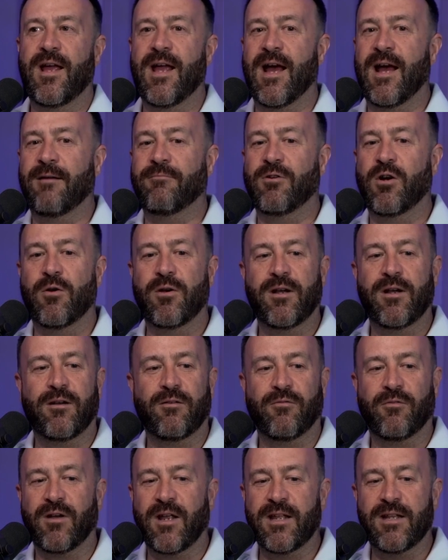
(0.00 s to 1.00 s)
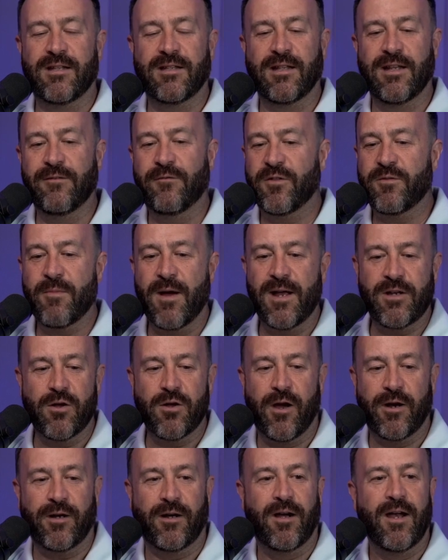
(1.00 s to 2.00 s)
and I'm going to live with my
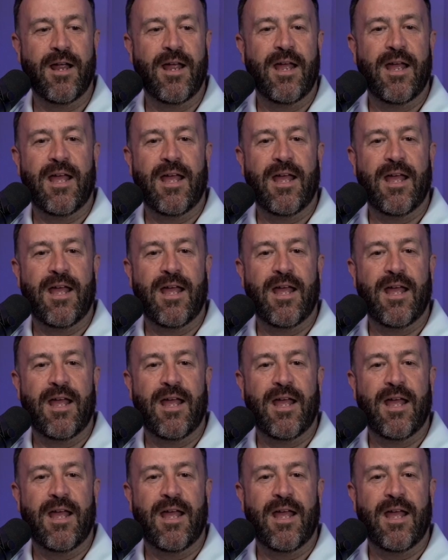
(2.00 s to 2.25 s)
daughter,